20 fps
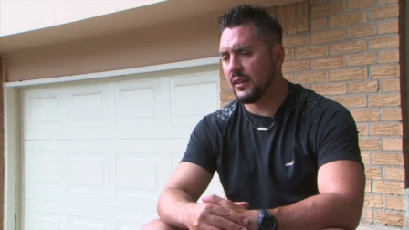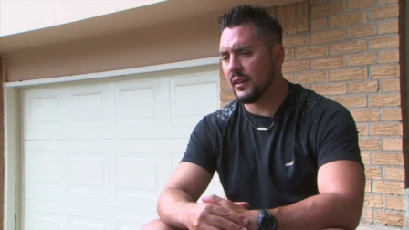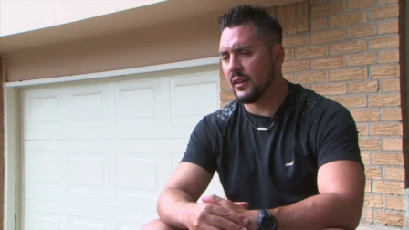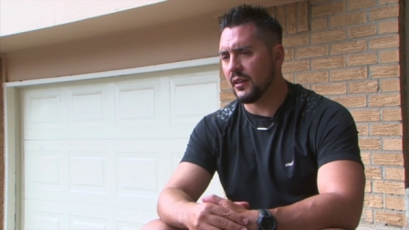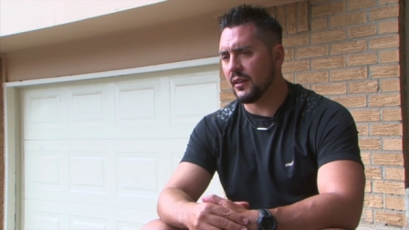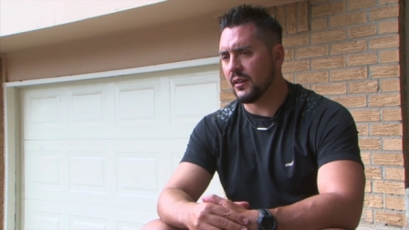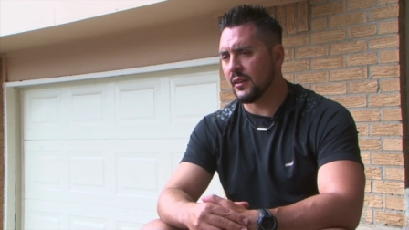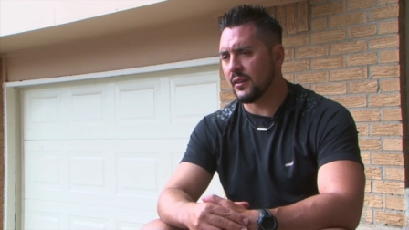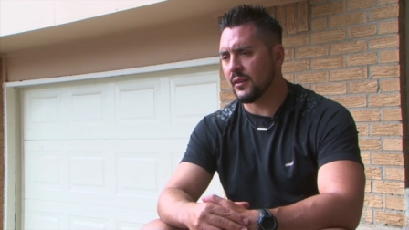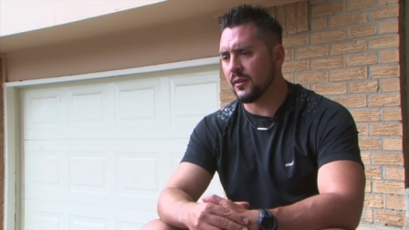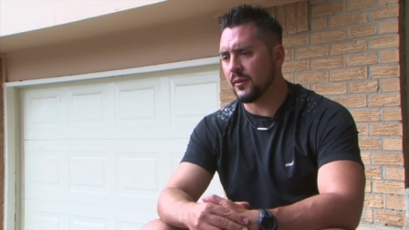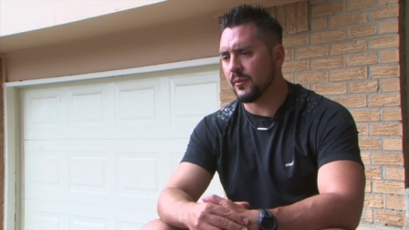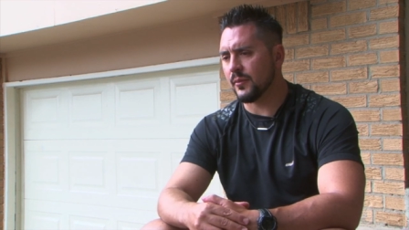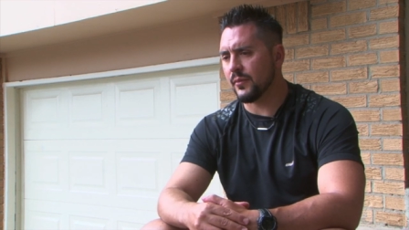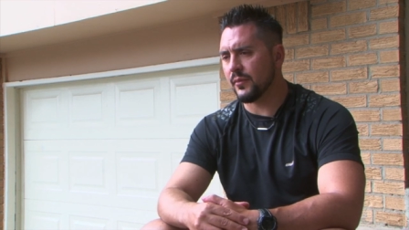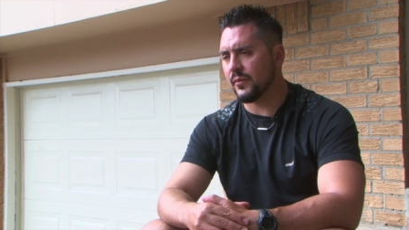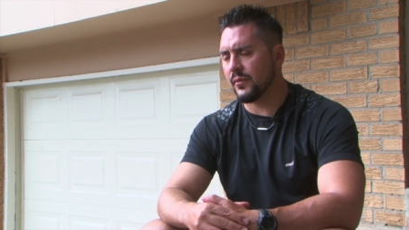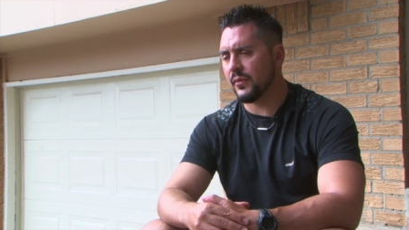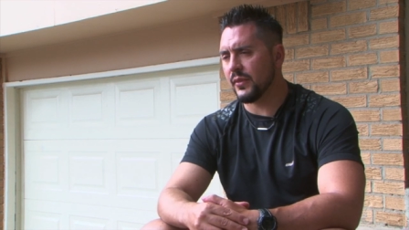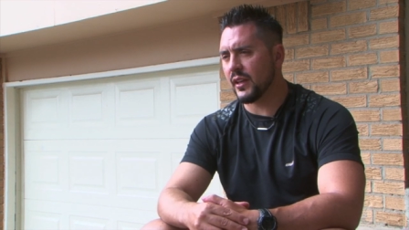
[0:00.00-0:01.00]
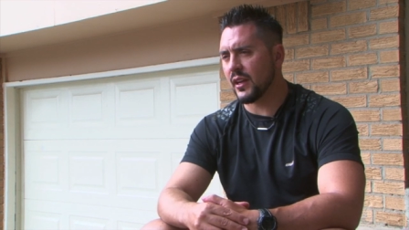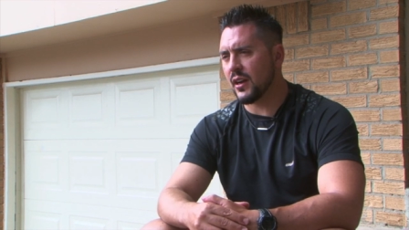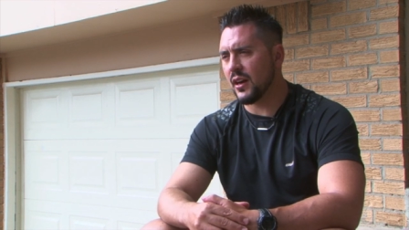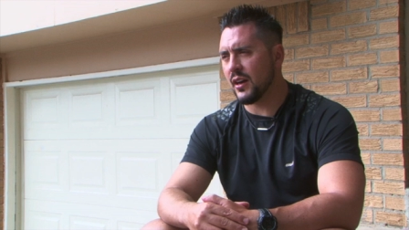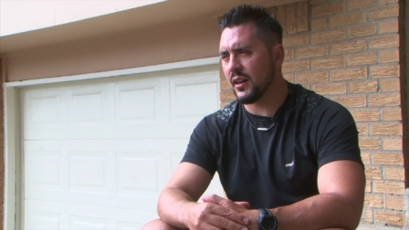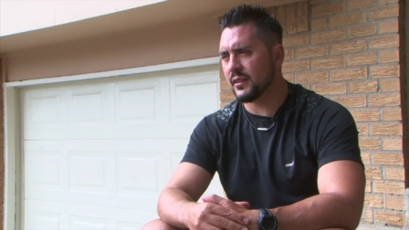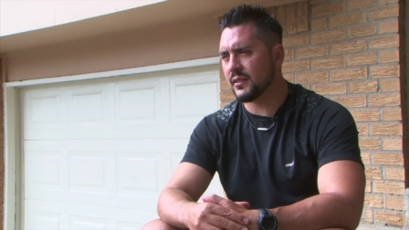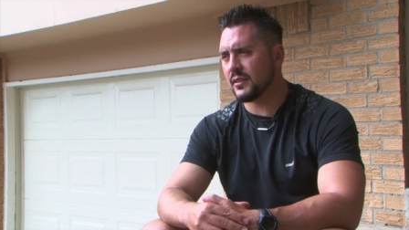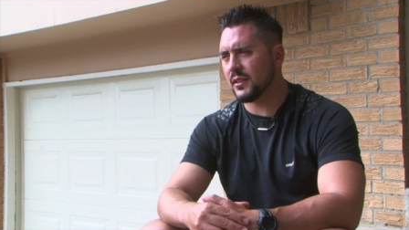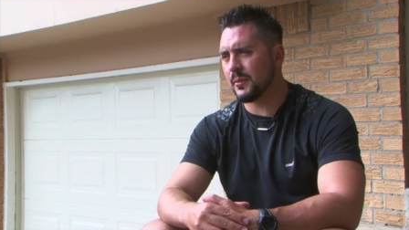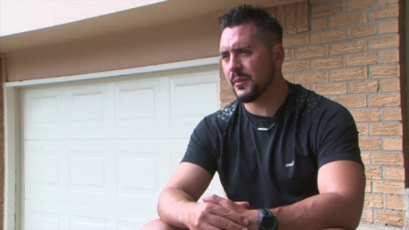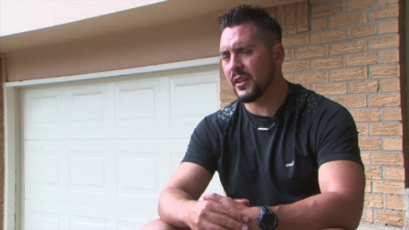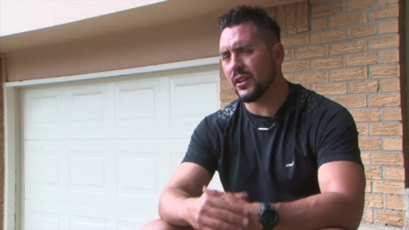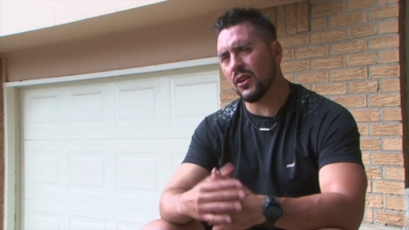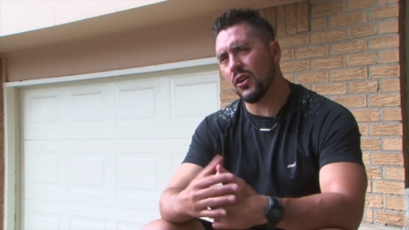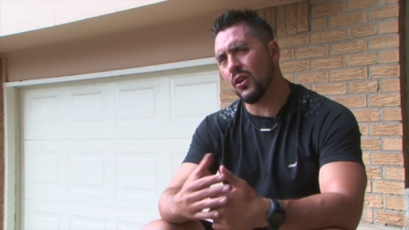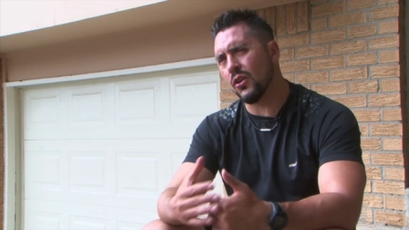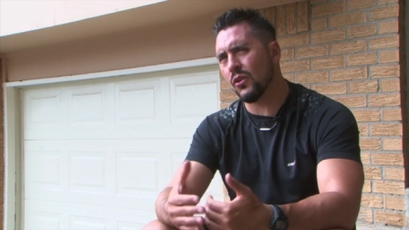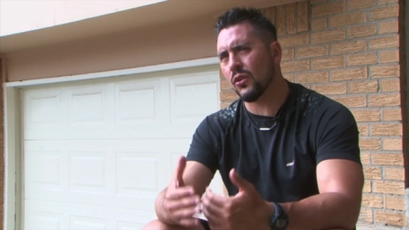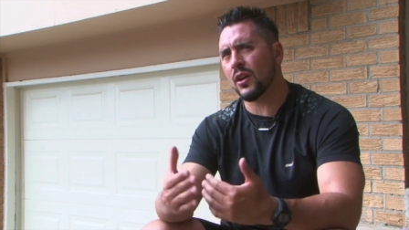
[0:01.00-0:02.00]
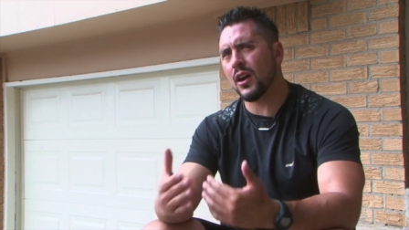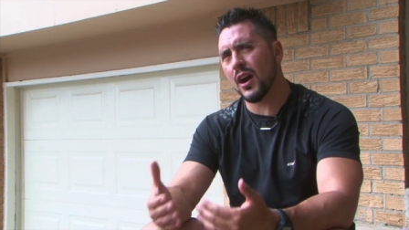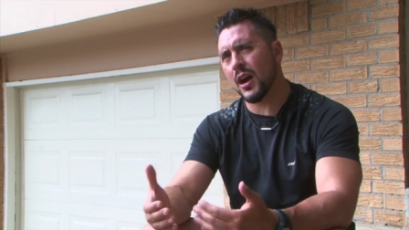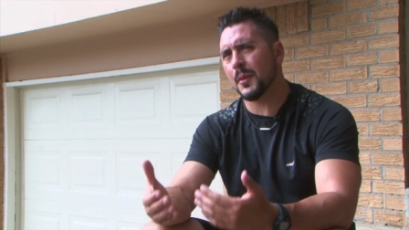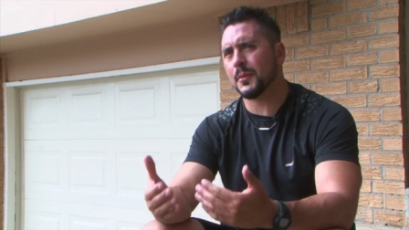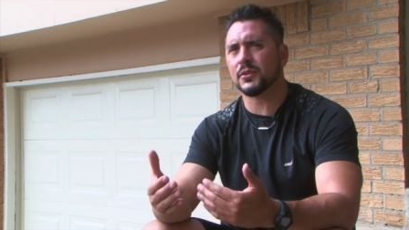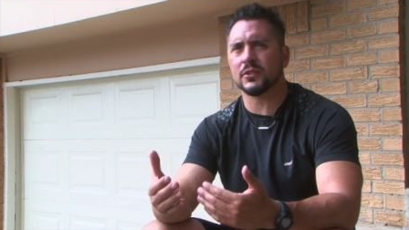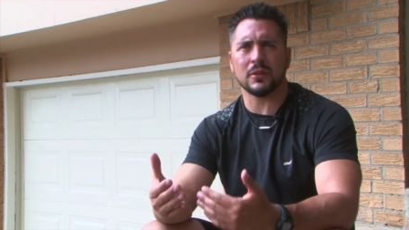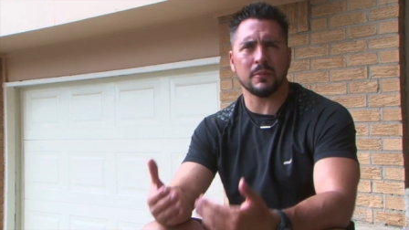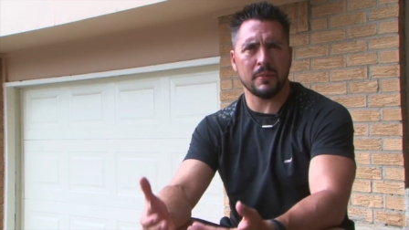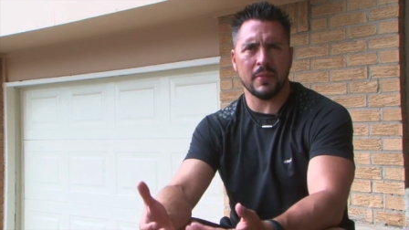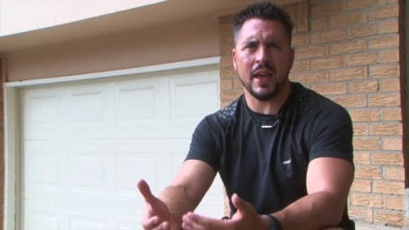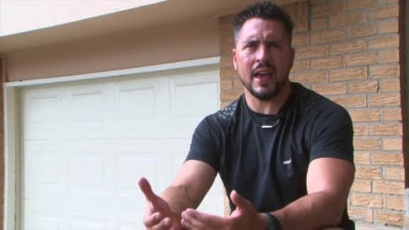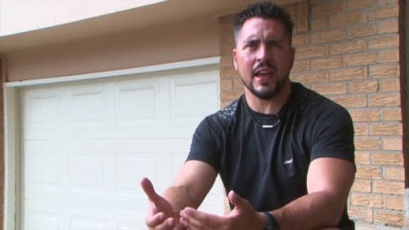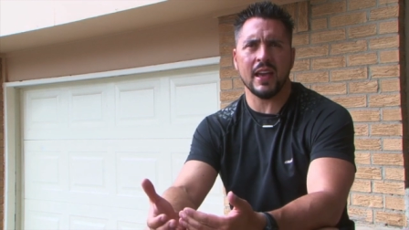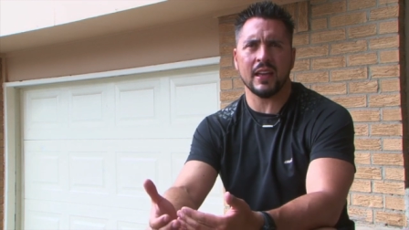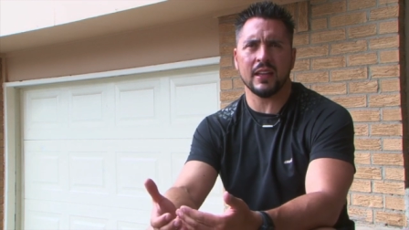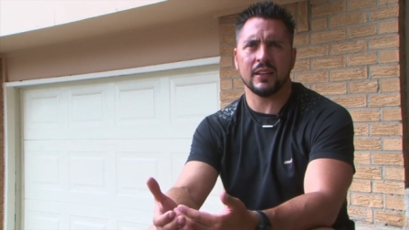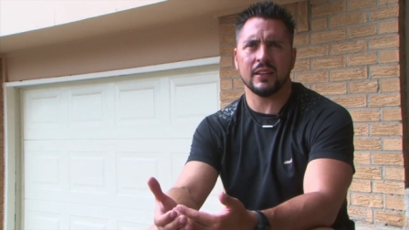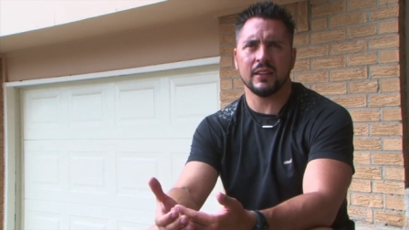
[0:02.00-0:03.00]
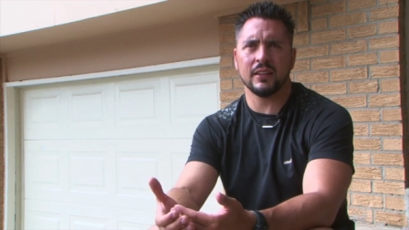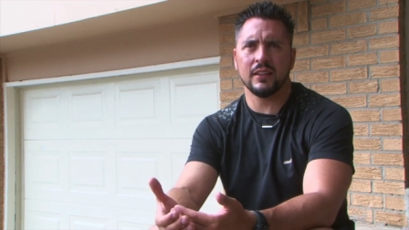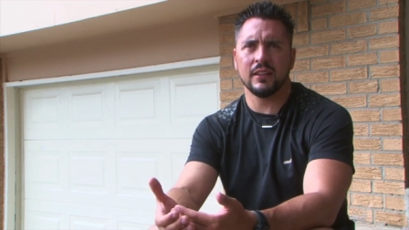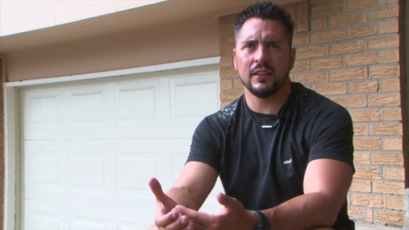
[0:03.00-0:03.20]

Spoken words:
the concept that all cops are bad,